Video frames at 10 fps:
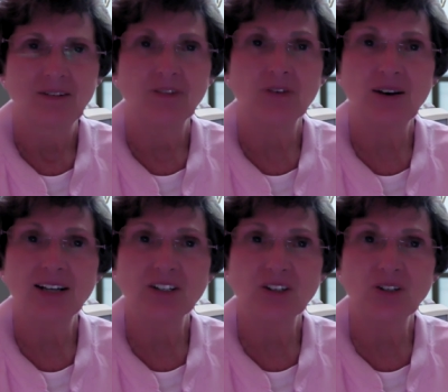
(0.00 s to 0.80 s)
If you
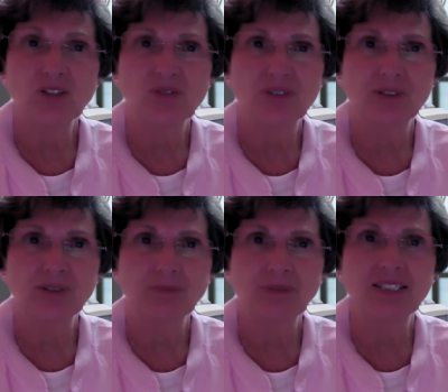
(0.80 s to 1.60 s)
found it
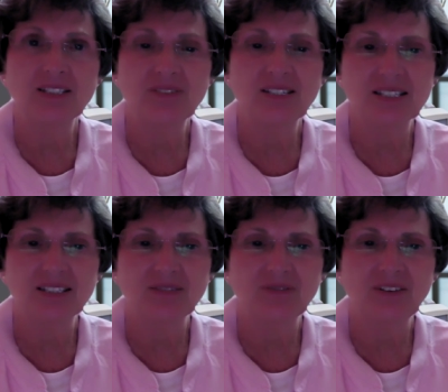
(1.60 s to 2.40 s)
useful, please
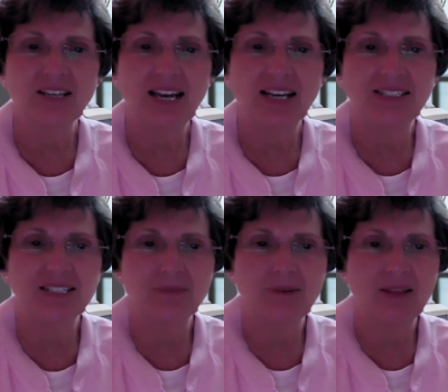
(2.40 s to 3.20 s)
visit
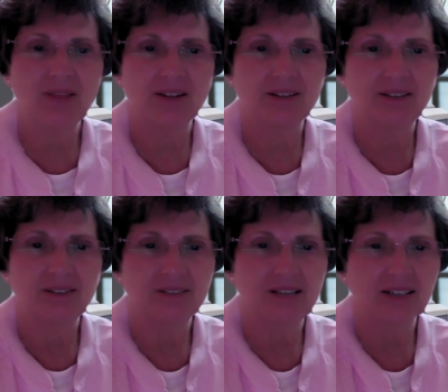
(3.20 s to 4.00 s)

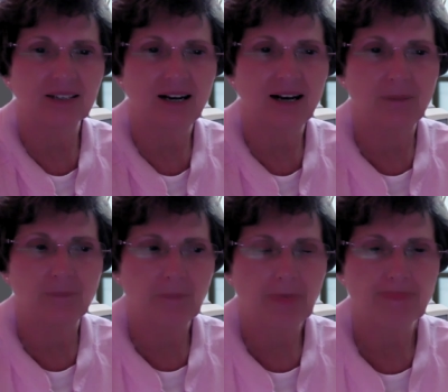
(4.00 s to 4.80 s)
vatmethod.com.